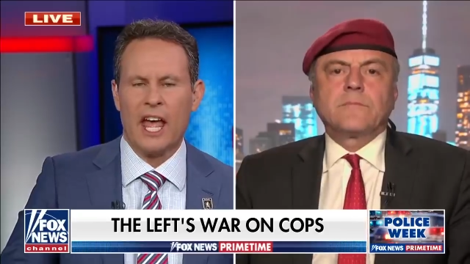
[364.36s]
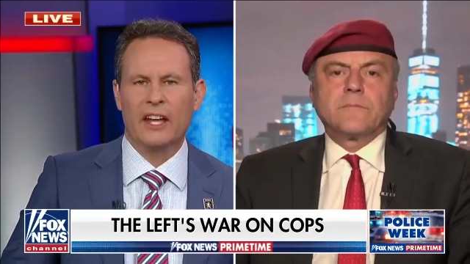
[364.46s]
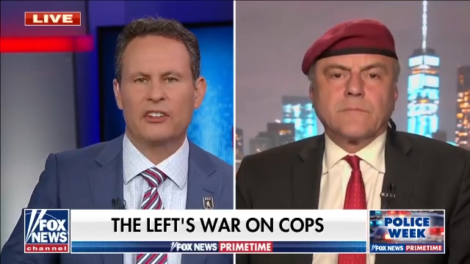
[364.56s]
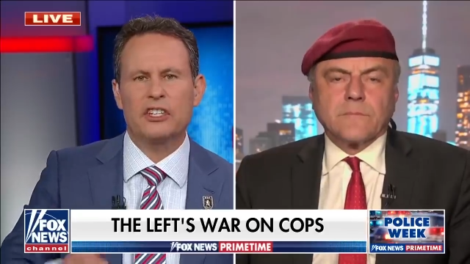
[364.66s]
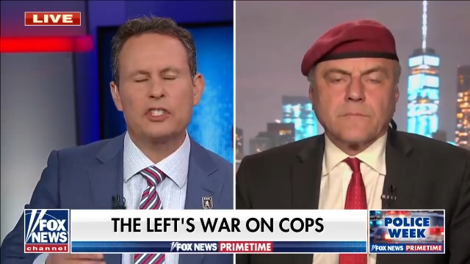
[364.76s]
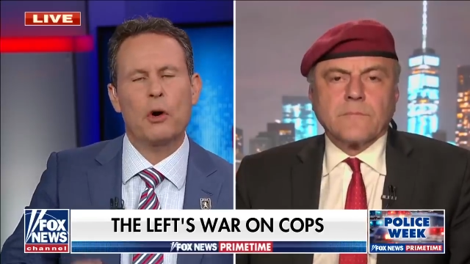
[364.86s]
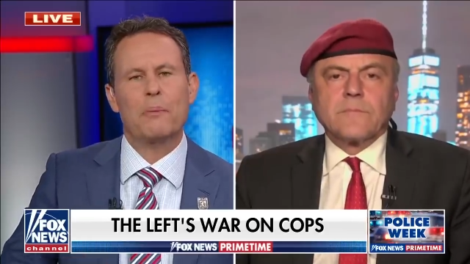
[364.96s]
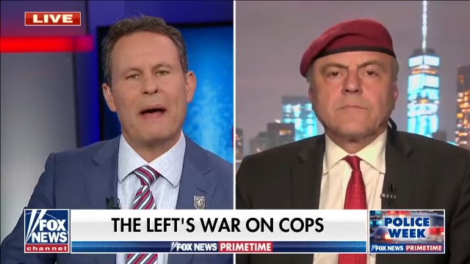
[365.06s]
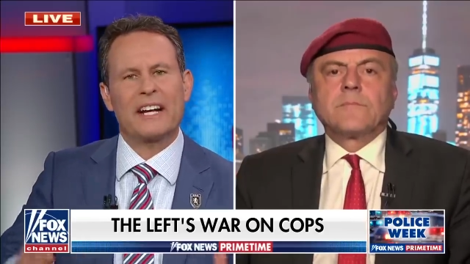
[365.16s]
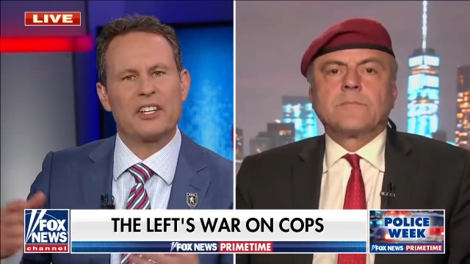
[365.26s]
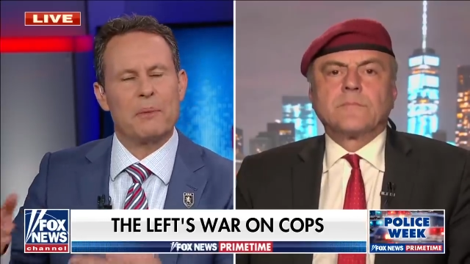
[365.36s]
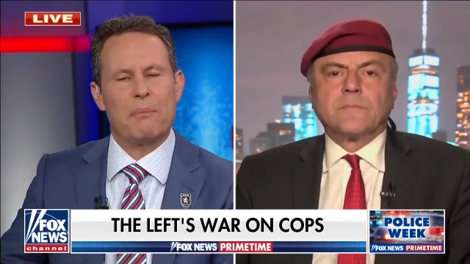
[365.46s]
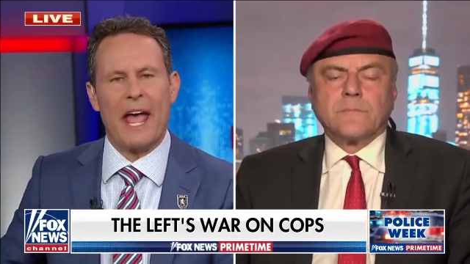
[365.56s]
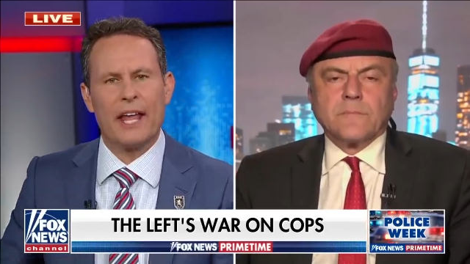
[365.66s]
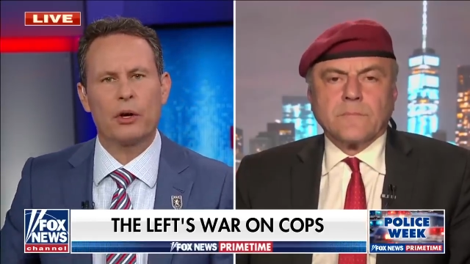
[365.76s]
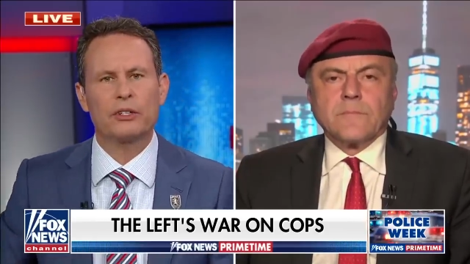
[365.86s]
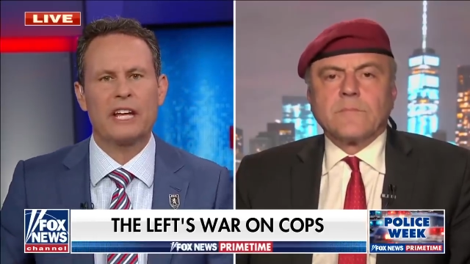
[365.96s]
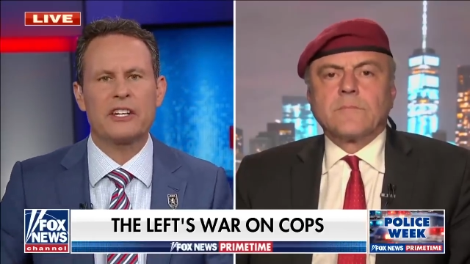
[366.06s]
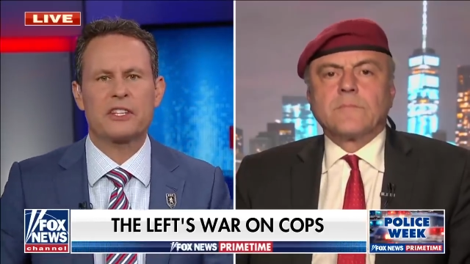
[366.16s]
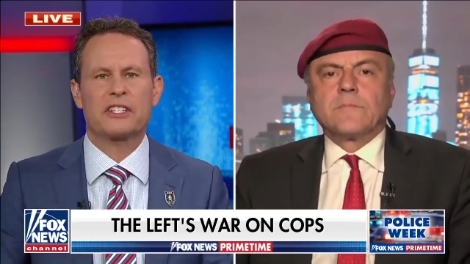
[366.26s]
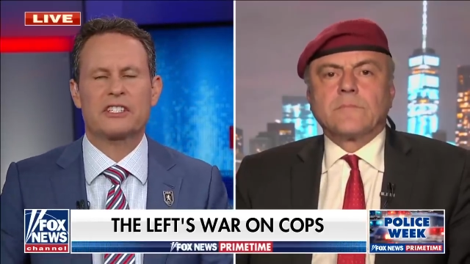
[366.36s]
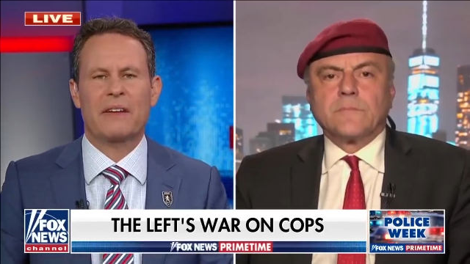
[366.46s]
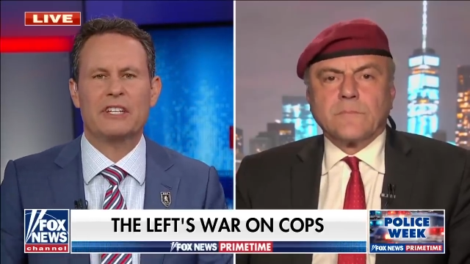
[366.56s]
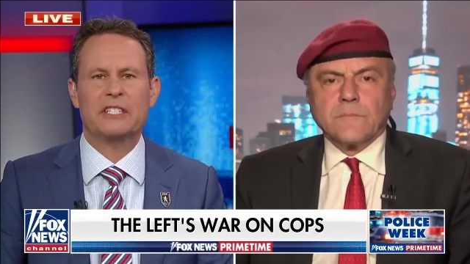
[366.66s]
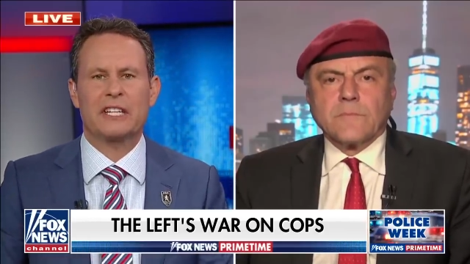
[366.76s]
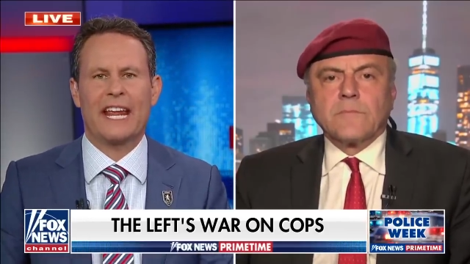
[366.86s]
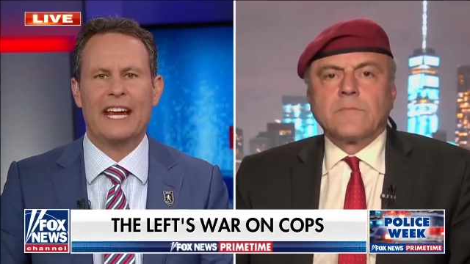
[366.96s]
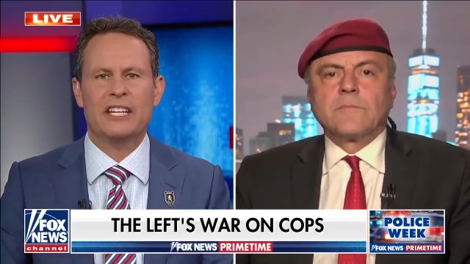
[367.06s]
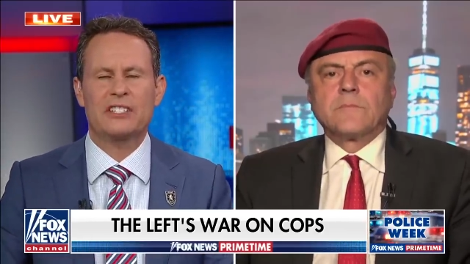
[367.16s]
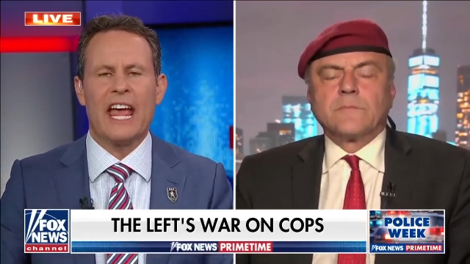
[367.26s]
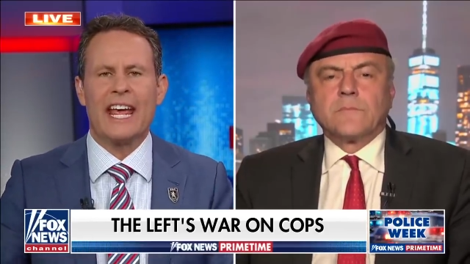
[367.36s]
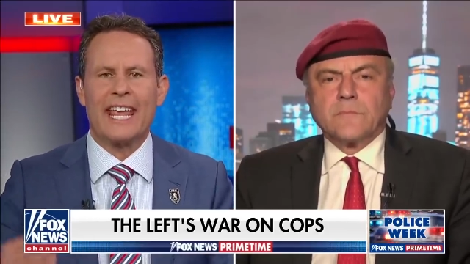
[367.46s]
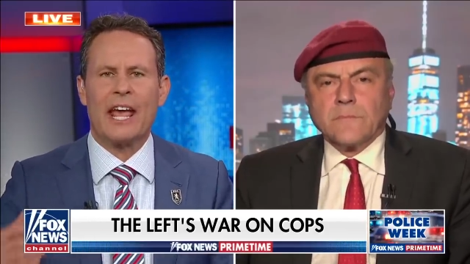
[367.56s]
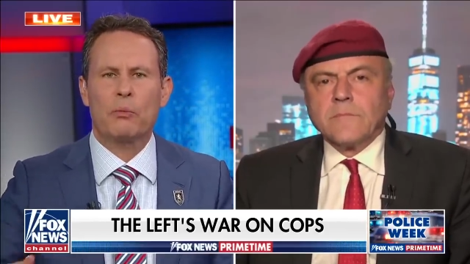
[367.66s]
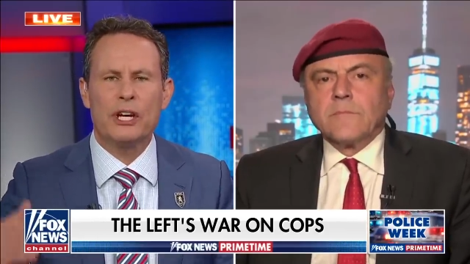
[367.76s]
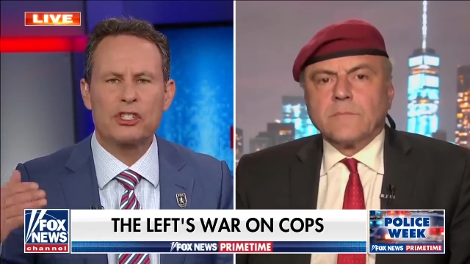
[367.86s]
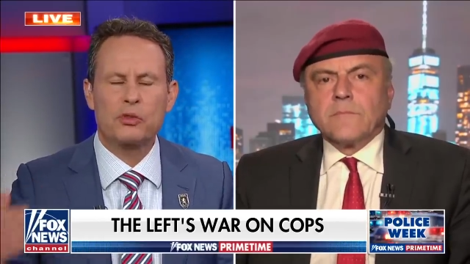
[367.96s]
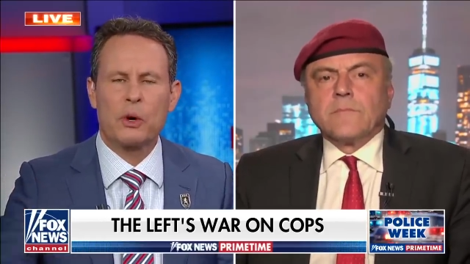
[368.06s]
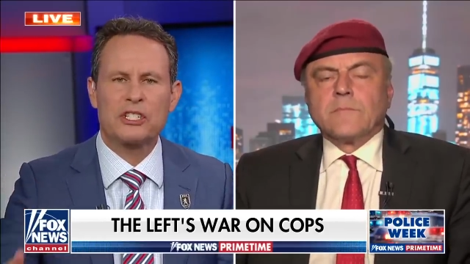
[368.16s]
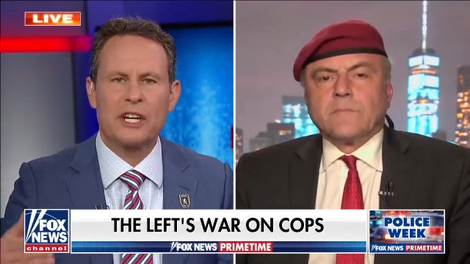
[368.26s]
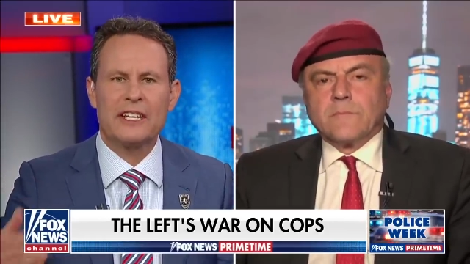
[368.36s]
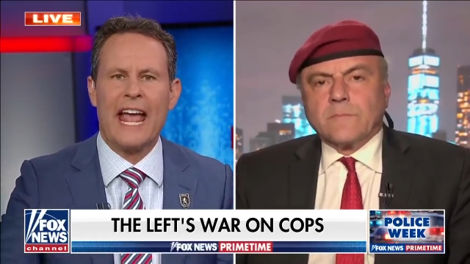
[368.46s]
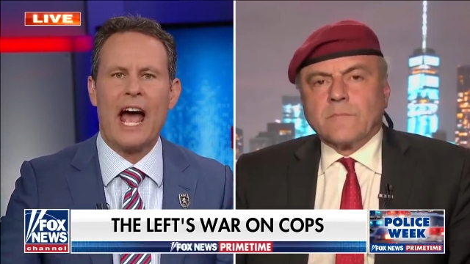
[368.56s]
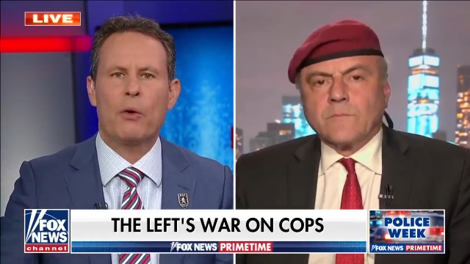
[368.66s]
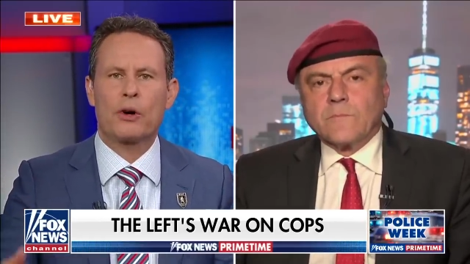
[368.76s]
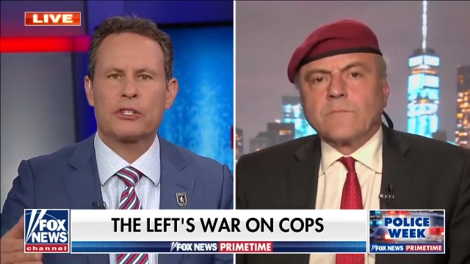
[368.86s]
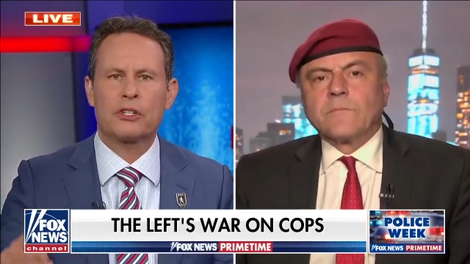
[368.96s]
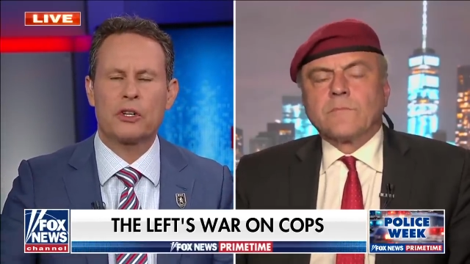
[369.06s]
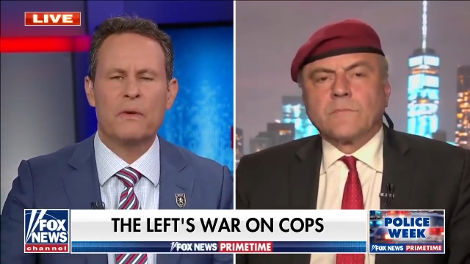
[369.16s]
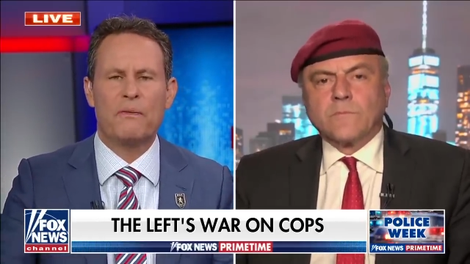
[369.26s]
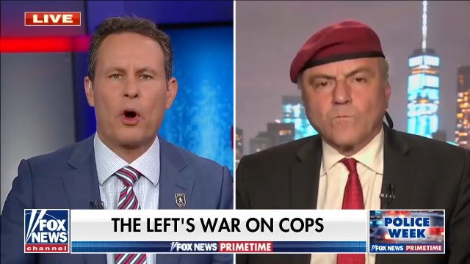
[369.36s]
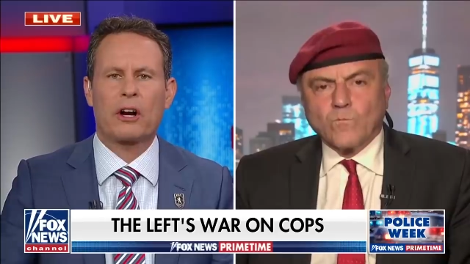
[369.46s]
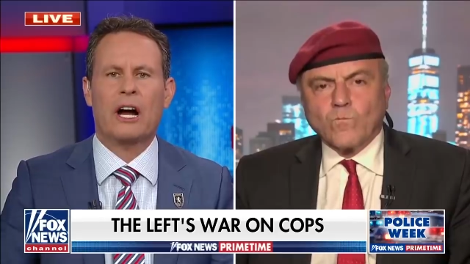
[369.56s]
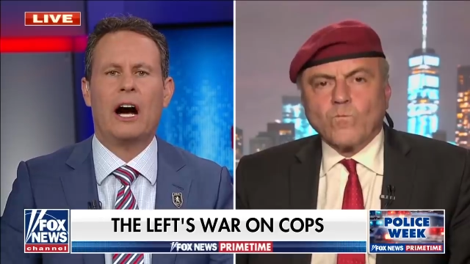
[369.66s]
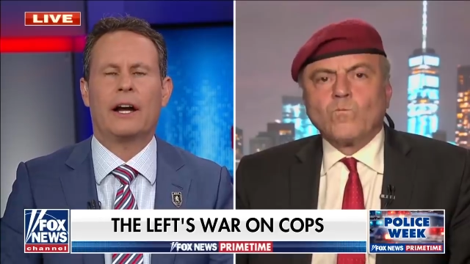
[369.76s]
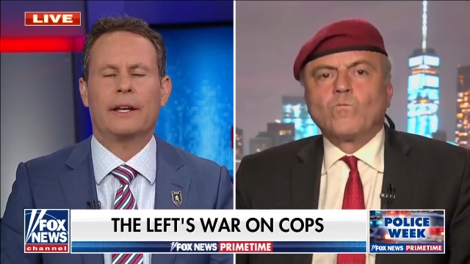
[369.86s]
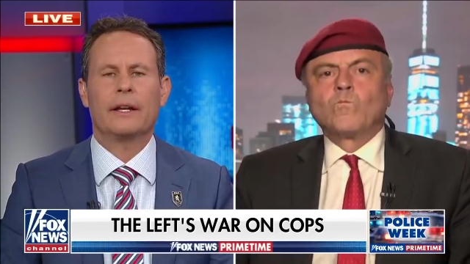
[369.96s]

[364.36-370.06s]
Speaker 1: Is this going back to the bad old days of the 70s and 80s? Can we switch it now, or is it too far gone?